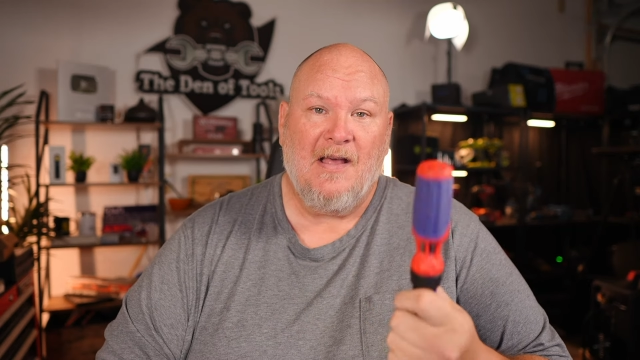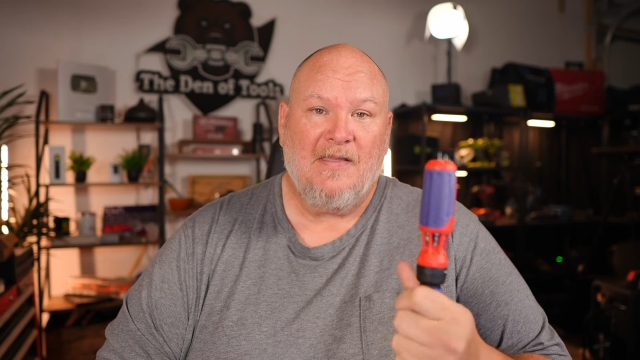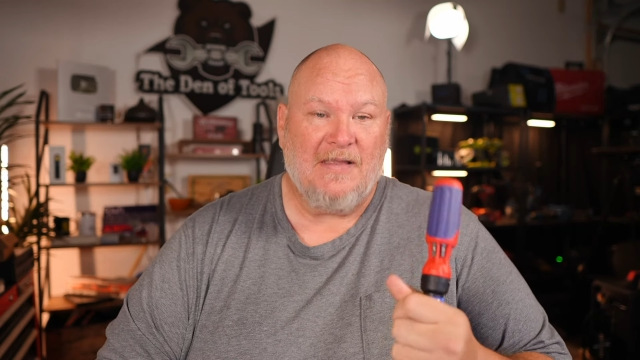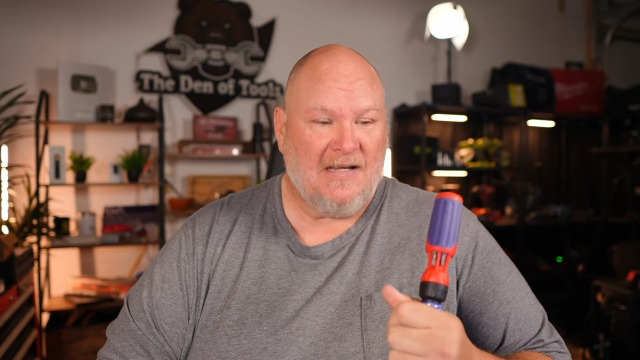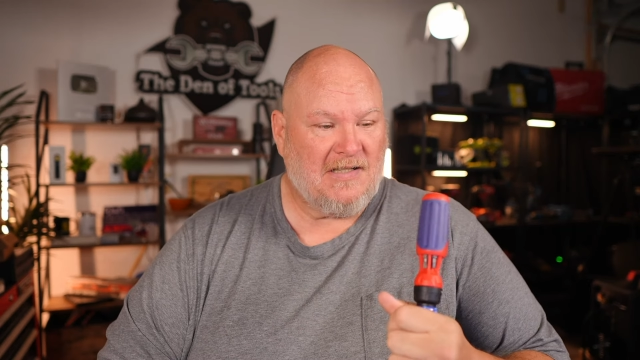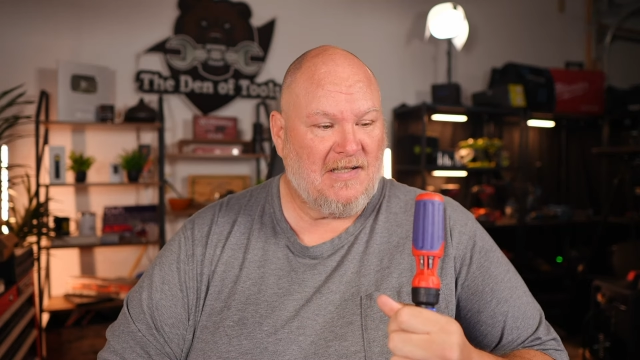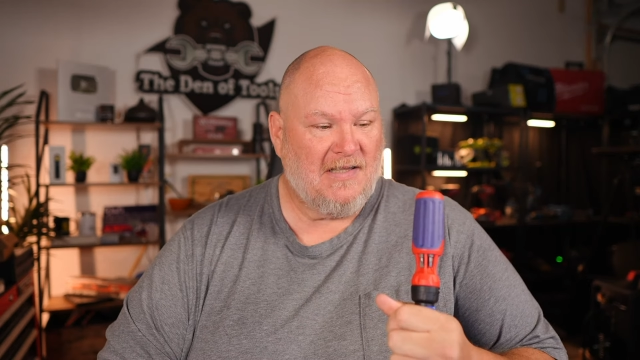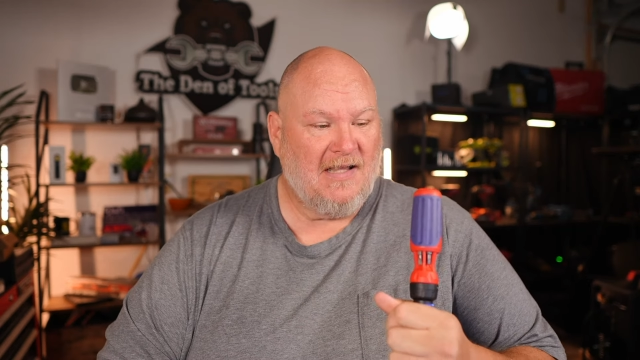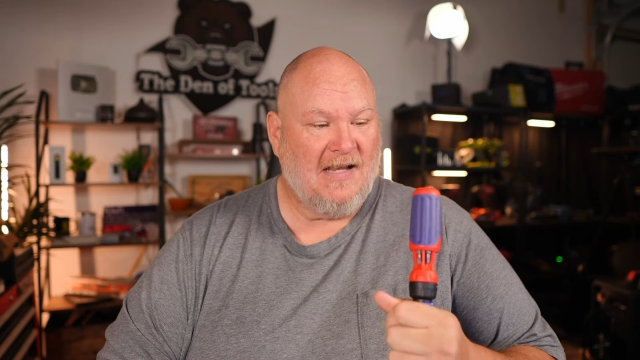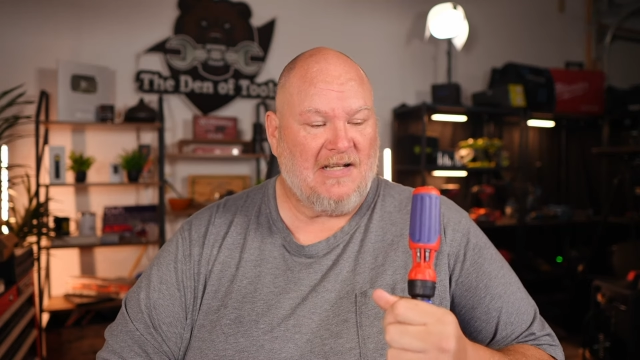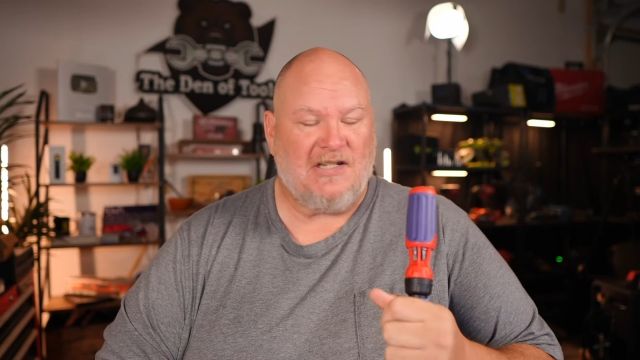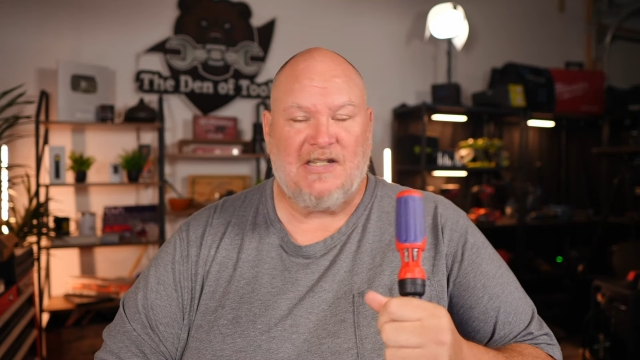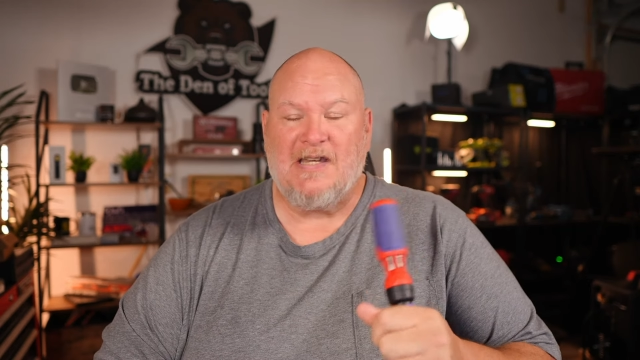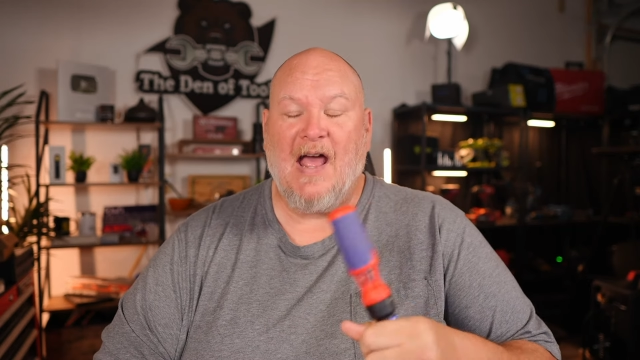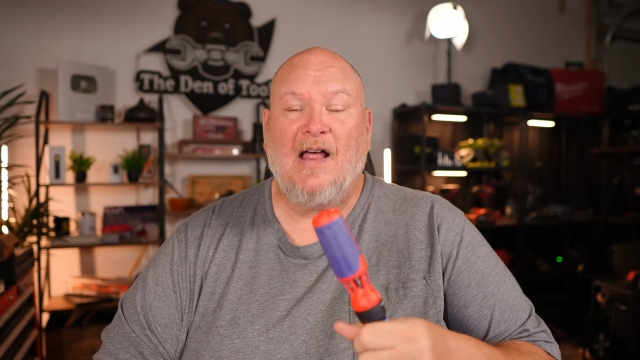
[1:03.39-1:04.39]

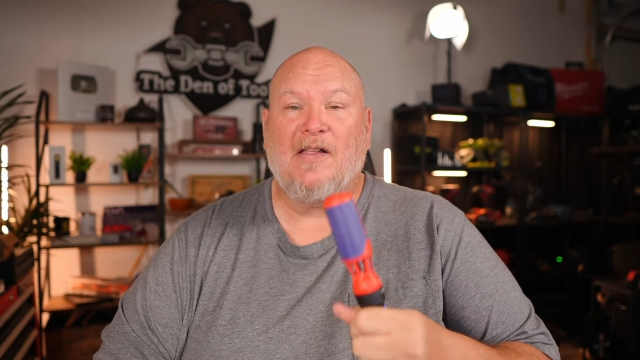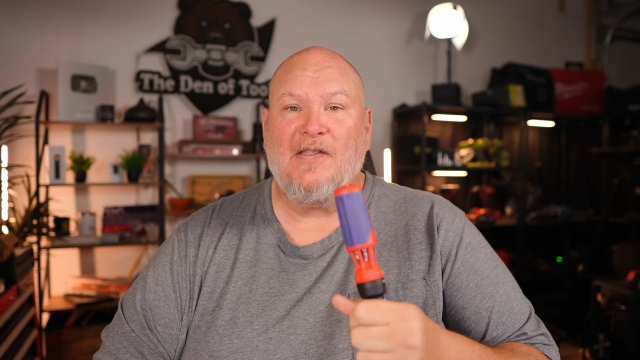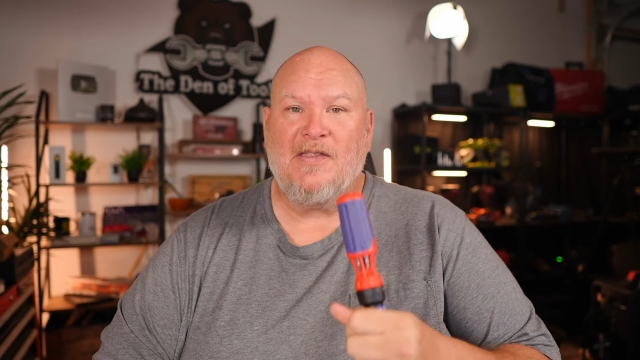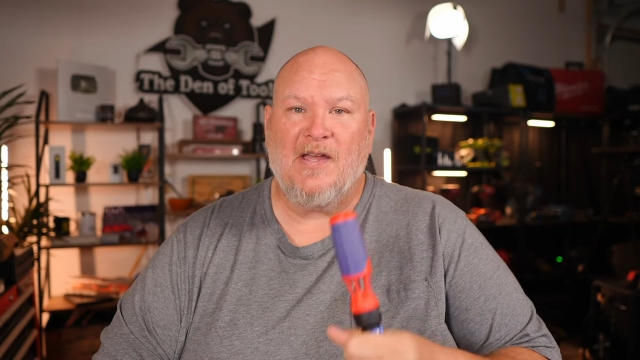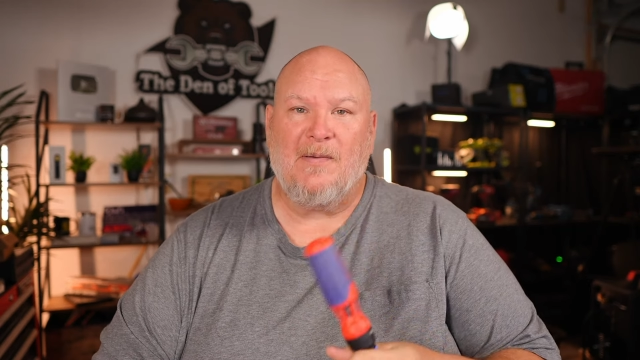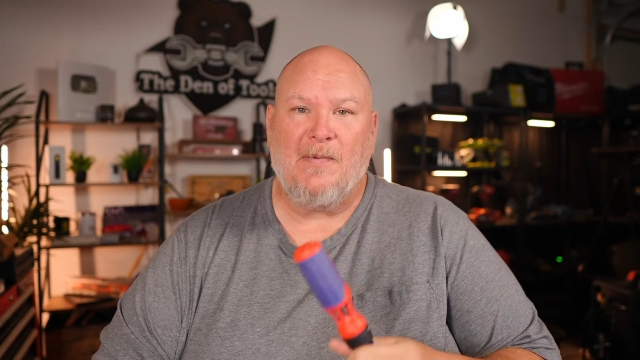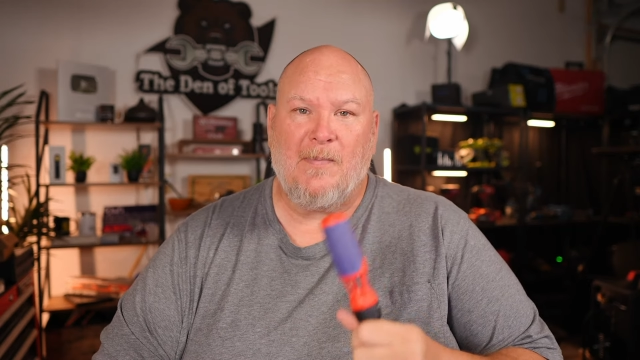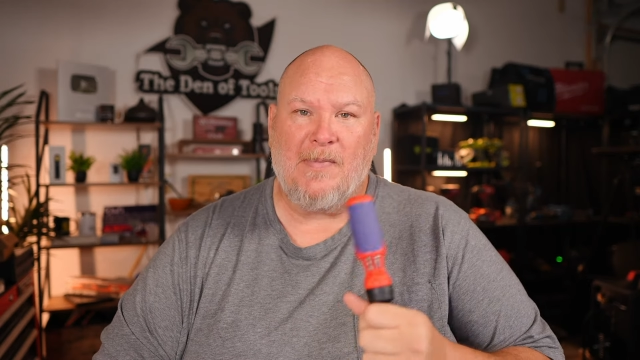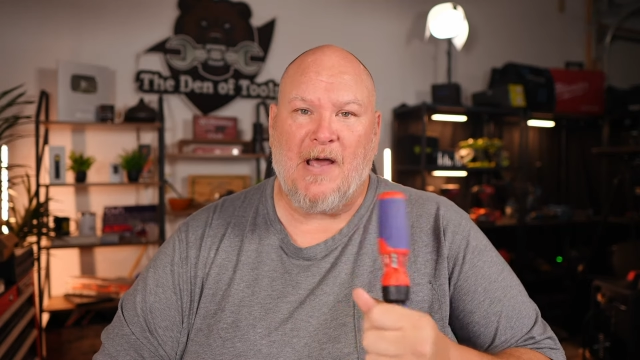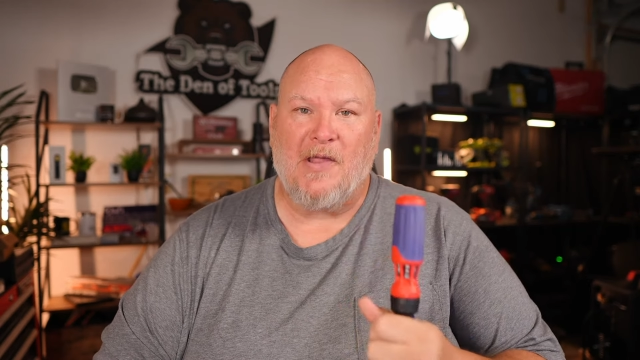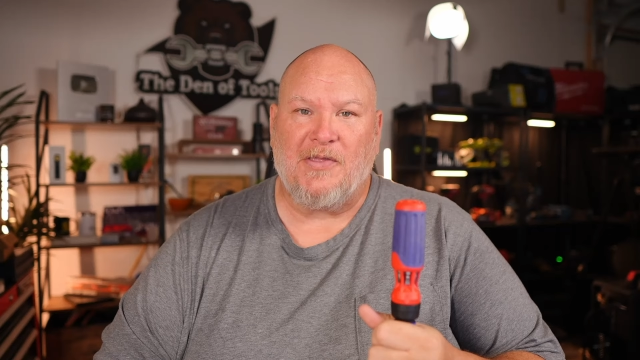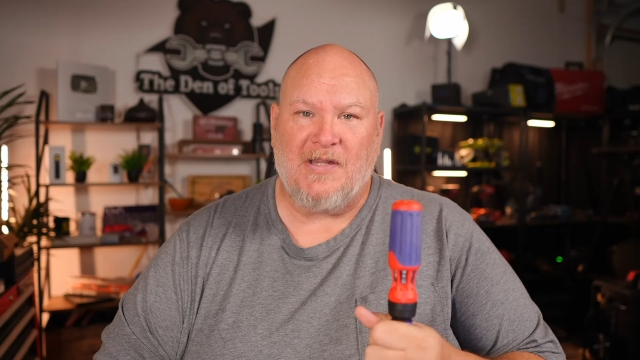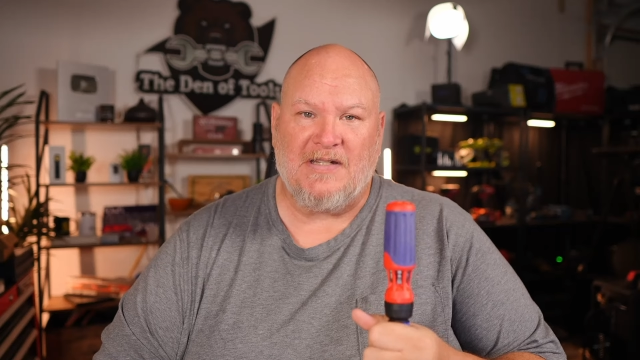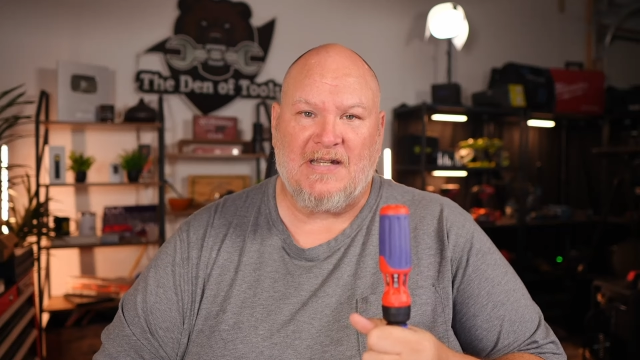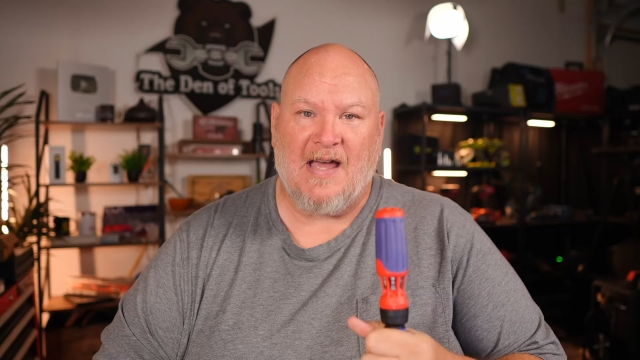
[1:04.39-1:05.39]
that's telling them about
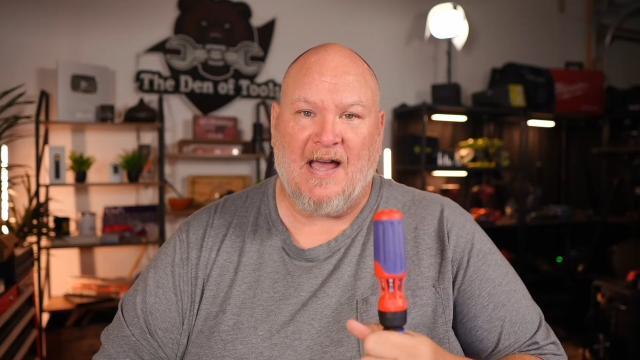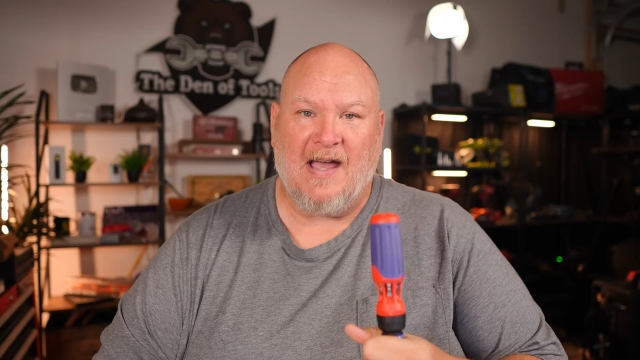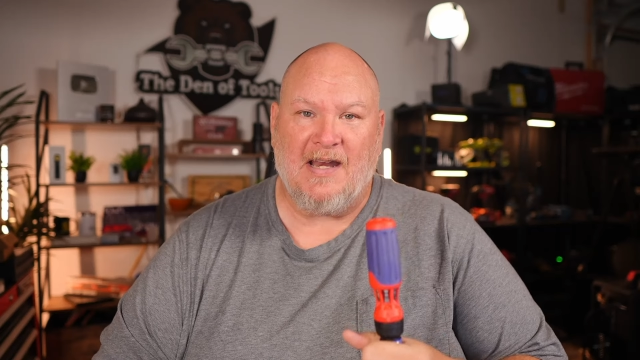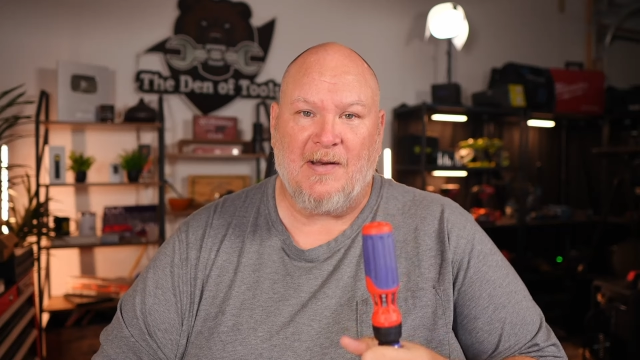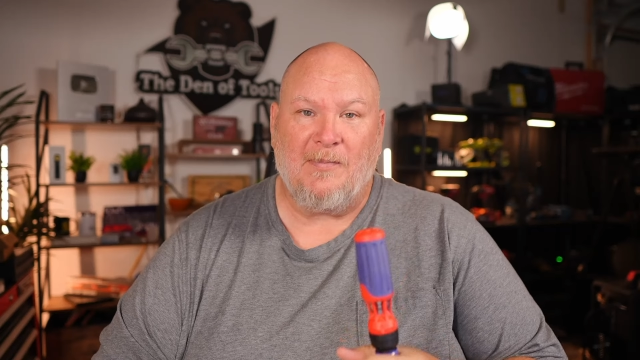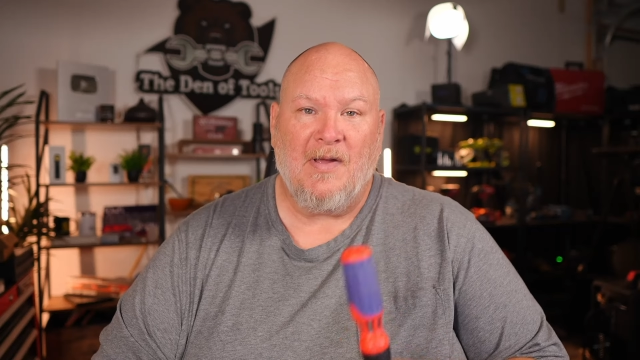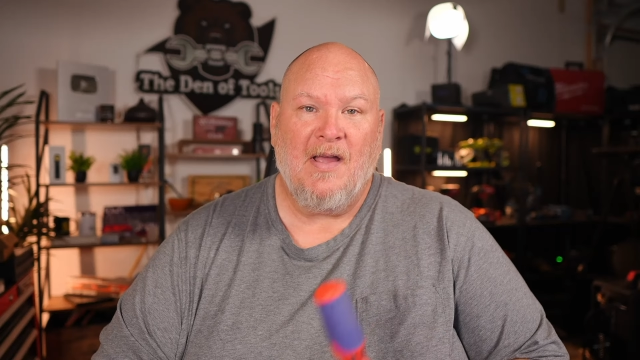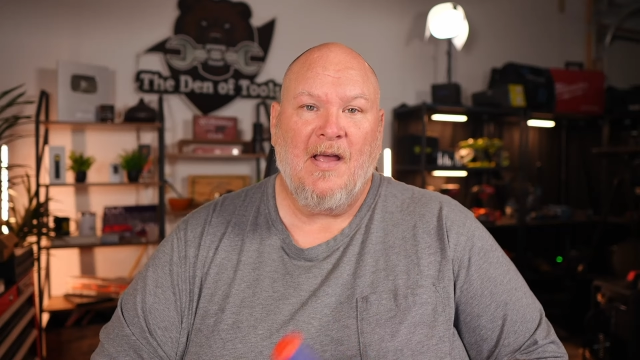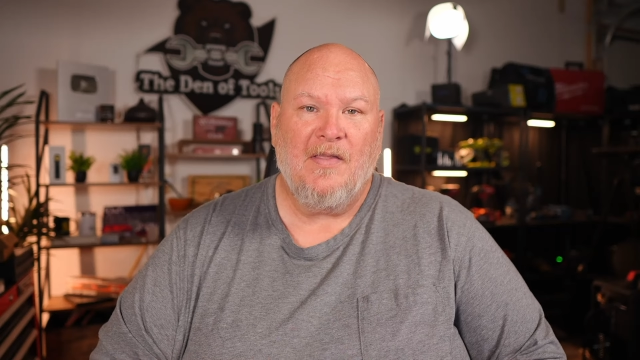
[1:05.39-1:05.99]
this item.